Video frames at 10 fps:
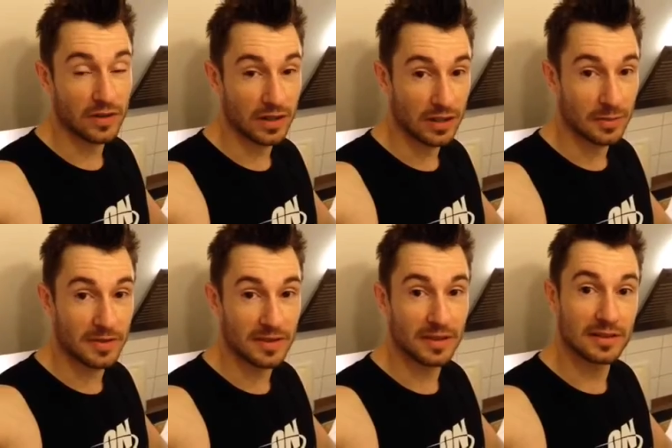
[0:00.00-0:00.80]

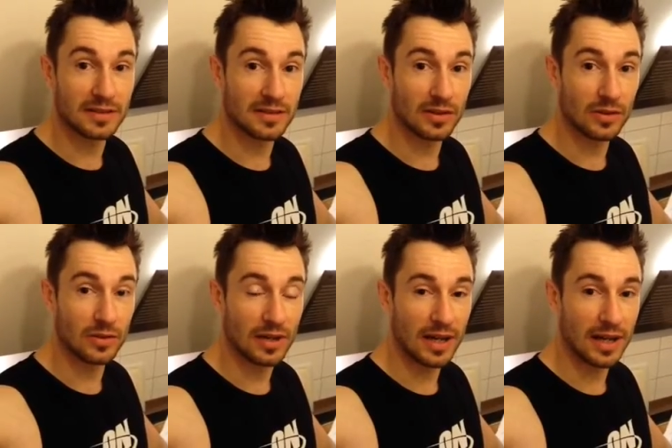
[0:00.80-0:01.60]
carbs,
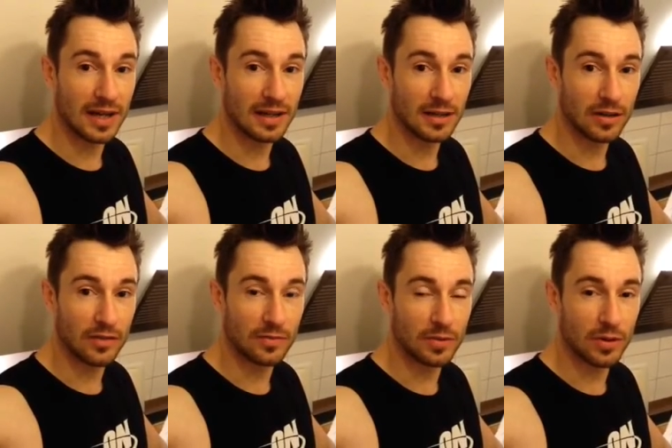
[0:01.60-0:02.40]
so, and a lot
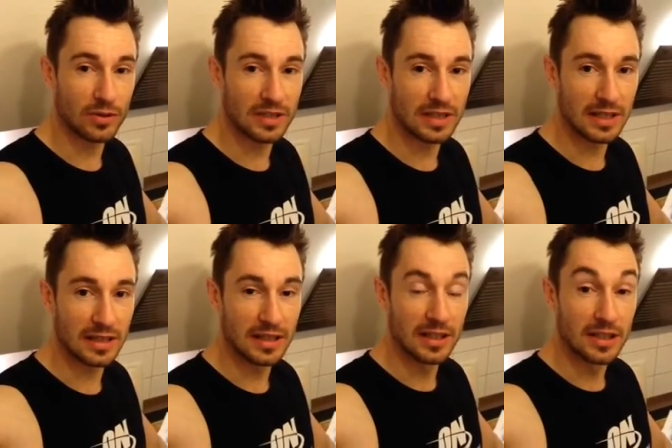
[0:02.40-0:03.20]
of
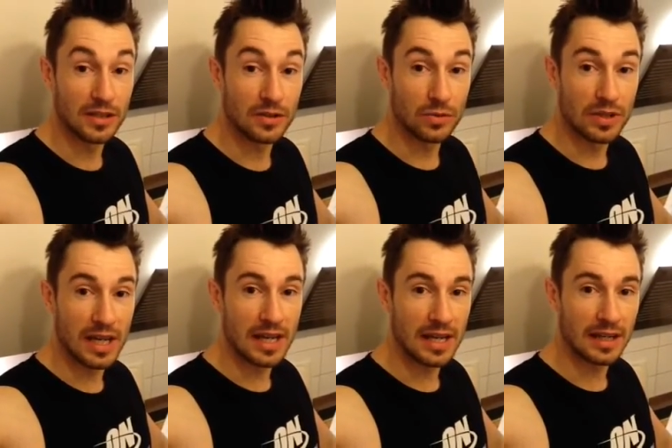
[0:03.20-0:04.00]
protein to
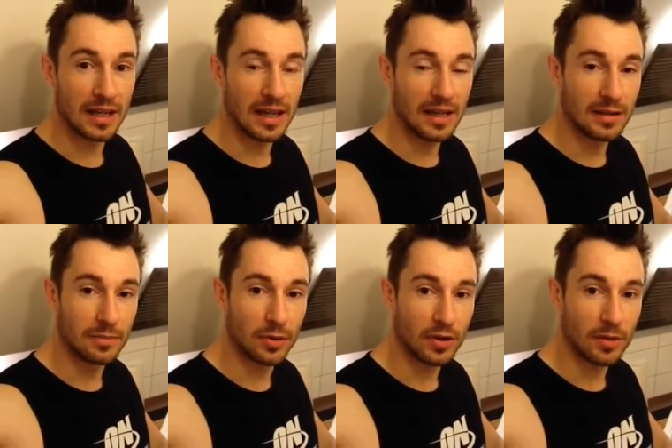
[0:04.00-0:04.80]
gain
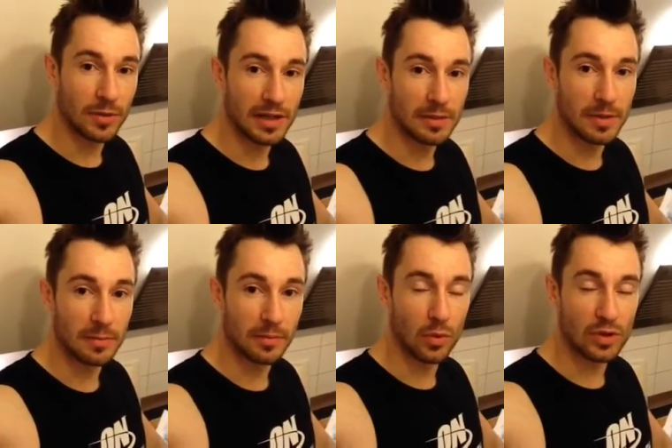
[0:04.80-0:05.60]
and put on a little
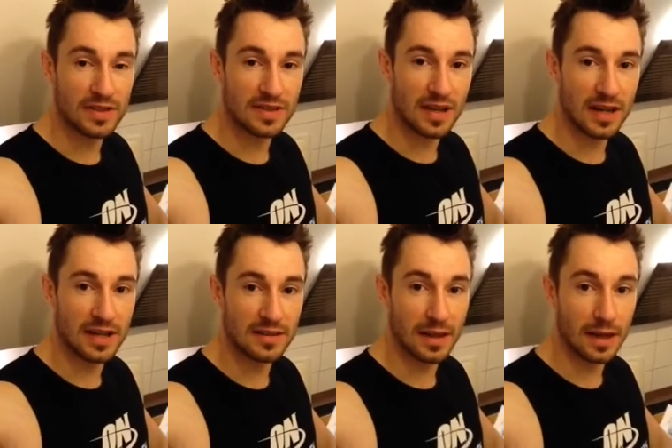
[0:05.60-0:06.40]
bit more
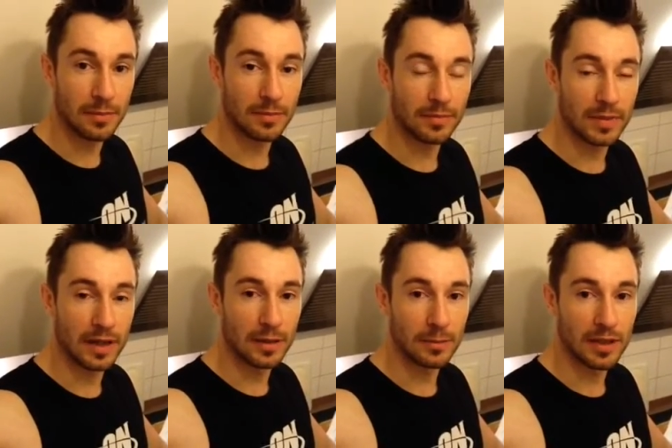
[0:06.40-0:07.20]
size. I'm
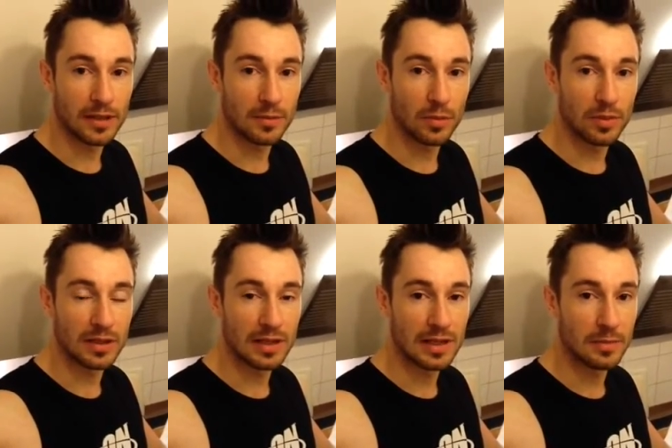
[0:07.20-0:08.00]
at the moment
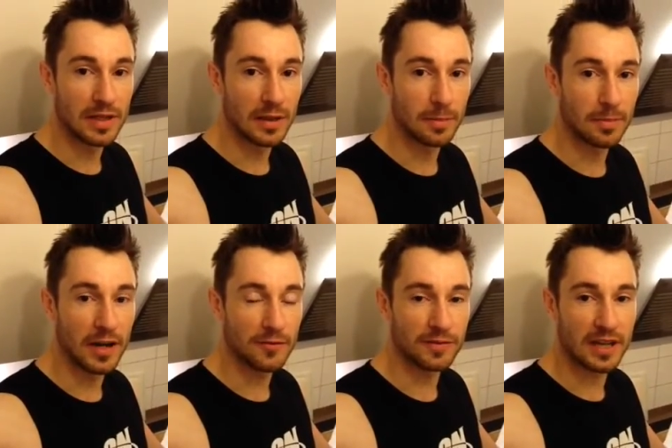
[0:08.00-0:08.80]
a little bit
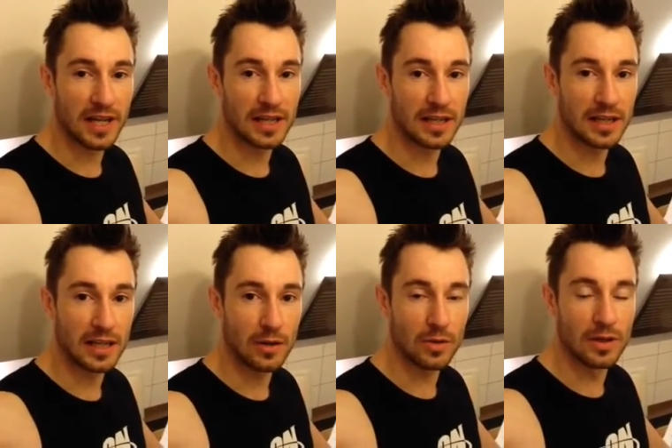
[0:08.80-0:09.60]
above 90
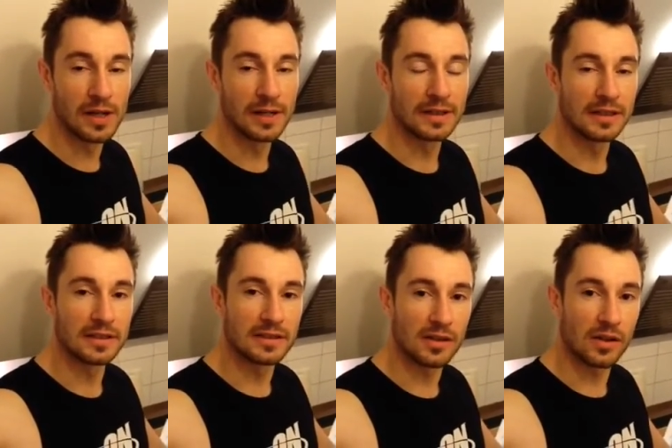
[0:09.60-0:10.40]
kilo,
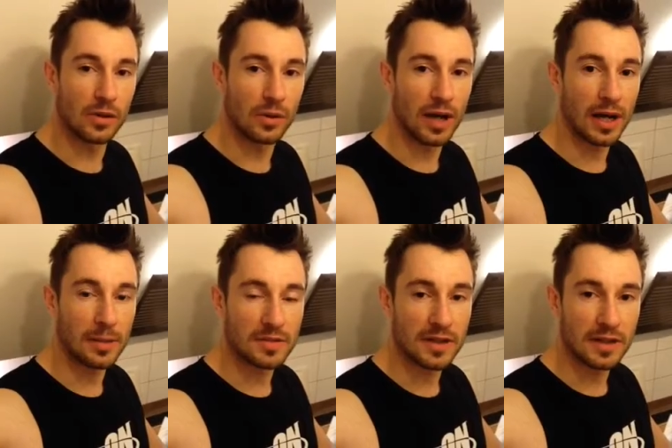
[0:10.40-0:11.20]
so
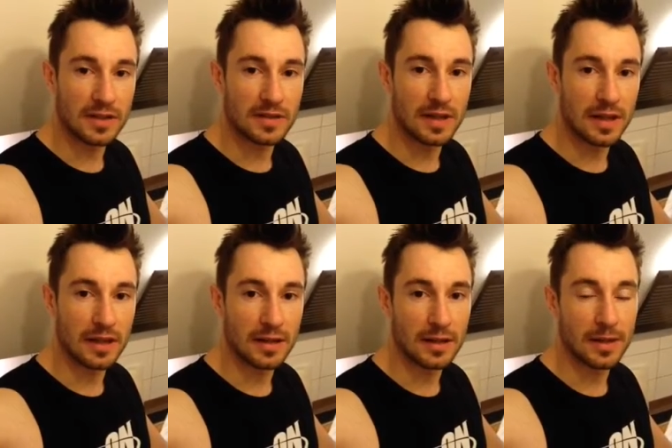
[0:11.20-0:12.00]
I'm
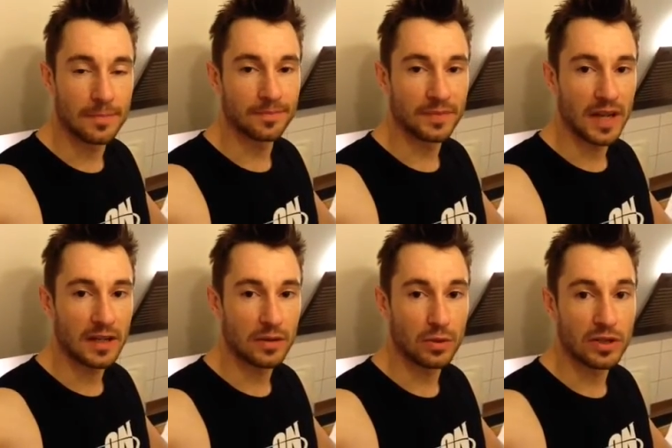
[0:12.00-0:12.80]
targeting
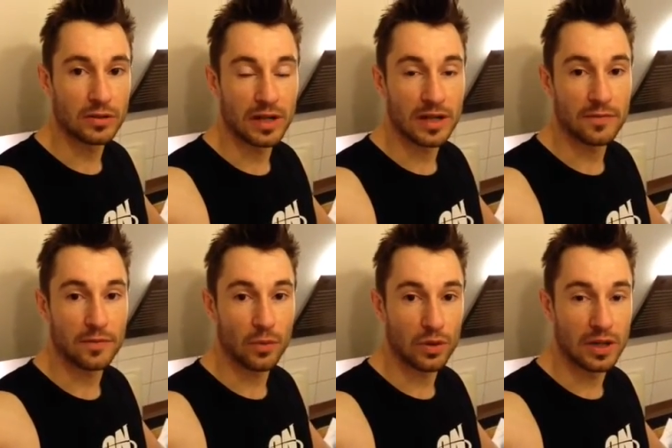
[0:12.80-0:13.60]
93 to
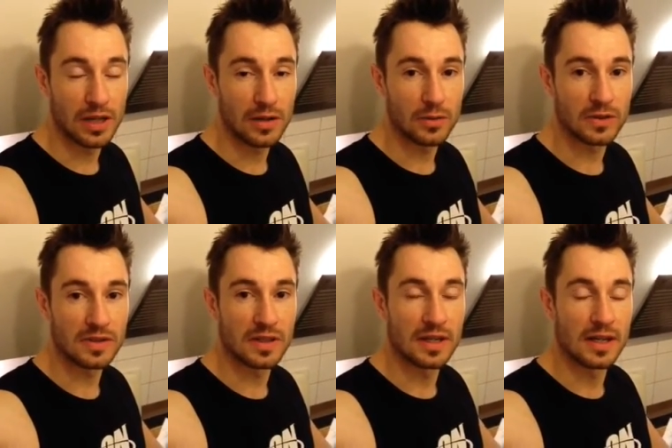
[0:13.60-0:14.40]
94 kilos